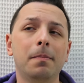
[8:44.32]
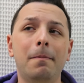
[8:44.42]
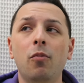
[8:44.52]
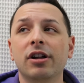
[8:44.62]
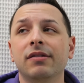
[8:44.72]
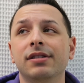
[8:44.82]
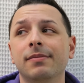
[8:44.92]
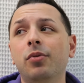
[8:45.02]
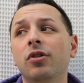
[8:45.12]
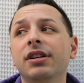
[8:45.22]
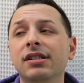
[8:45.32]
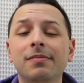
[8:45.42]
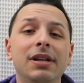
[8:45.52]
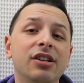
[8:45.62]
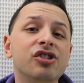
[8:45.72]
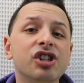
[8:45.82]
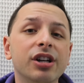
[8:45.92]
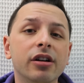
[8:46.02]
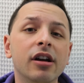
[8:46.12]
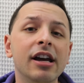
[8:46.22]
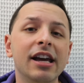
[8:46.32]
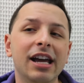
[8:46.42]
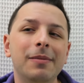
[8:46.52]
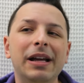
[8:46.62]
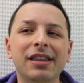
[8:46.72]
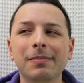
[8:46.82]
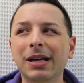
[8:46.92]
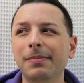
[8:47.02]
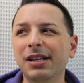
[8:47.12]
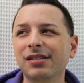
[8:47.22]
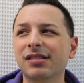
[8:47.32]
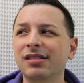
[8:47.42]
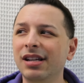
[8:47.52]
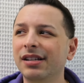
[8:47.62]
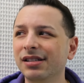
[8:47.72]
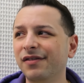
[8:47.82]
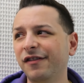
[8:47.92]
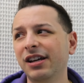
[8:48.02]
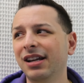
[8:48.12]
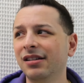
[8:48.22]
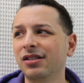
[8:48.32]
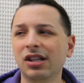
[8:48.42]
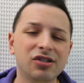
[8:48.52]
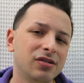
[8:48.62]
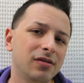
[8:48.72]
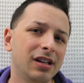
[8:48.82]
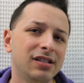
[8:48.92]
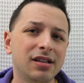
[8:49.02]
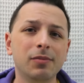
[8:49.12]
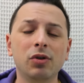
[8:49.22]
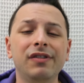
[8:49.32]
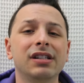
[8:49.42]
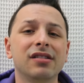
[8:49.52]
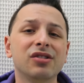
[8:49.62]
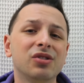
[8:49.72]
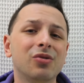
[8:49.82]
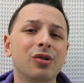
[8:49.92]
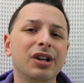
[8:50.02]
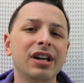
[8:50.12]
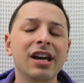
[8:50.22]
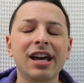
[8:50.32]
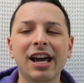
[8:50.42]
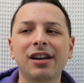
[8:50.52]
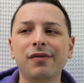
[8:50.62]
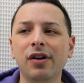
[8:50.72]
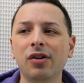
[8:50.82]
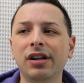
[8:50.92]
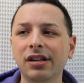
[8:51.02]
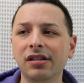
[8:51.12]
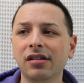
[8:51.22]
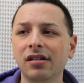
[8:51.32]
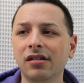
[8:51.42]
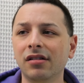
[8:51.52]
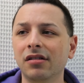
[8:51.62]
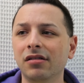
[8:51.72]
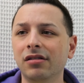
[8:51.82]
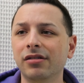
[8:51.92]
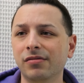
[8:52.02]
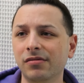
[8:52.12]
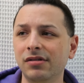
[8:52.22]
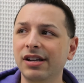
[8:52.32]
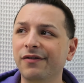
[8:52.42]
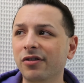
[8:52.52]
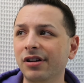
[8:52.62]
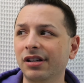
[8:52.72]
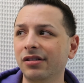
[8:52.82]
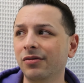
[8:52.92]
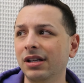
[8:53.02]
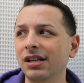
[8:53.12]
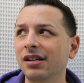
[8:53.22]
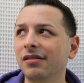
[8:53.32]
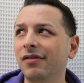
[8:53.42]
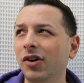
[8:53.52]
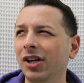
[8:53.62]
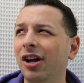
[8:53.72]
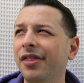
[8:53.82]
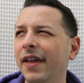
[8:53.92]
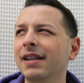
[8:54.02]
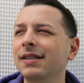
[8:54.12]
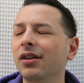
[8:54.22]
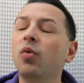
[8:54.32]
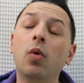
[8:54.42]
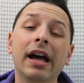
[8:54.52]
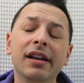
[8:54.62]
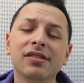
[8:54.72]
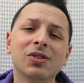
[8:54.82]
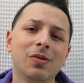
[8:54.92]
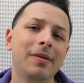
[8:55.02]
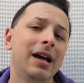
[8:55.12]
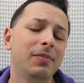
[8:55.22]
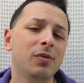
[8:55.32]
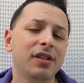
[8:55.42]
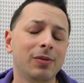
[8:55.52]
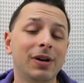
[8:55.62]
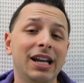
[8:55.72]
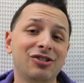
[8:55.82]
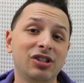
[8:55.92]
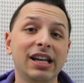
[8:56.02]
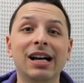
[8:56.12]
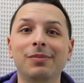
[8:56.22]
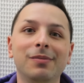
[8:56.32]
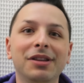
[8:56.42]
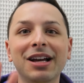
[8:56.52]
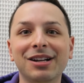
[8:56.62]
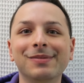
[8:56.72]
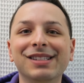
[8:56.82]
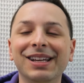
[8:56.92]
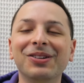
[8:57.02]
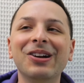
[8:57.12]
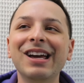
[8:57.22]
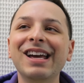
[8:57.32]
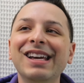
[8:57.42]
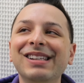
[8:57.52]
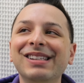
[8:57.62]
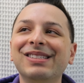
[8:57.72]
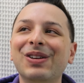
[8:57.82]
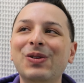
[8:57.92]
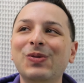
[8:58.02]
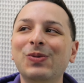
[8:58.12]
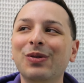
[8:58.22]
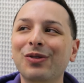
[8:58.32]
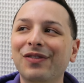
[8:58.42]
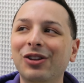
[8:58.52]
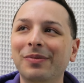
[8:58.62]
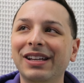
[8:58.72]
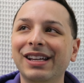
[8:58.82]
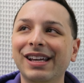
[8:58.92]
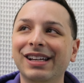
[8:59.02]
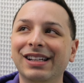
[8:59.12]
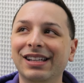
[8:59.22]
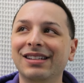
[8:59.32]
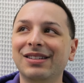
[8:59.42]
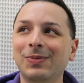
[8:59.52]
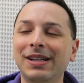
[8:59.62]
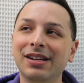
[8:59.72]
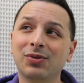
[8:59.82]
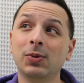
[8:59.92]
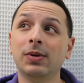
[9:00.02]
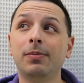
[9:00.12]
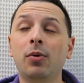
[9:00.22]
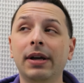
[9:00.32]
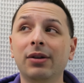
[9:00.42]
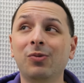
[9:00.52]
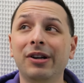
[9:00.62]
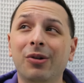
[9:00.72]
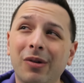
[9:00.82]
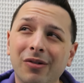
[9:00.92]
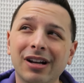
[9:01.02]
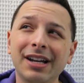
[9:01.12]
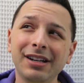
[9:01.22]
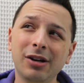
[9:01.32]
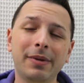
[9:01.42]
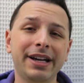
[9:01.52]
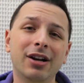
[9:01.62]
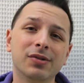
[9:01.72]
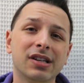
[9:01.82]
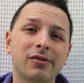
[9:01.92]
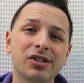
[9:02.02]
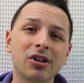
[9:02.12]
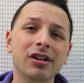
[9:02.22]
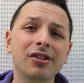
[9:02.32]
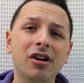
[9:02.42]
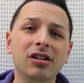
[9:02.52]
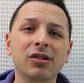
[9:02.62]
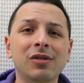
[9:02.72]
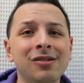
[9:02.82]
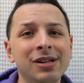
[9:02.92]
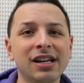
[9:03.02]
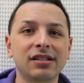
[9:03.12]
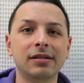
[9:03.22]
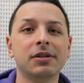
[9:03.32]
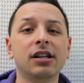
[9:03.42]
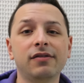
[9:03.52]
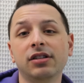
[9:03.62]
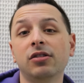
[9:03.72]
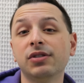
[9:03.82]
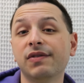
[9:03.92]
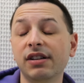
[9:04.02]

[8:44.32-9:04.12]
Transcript: what was important to me to share, and I think my piece does fit into this into the movie, into the story in a very you know, different, unique, and very authentic way. So I'm happy with what actually happened, but that comes later. So we were filming, and we get to a point where we were kind of near my house. Like we started in Hollywood, and we ended up kind of in Los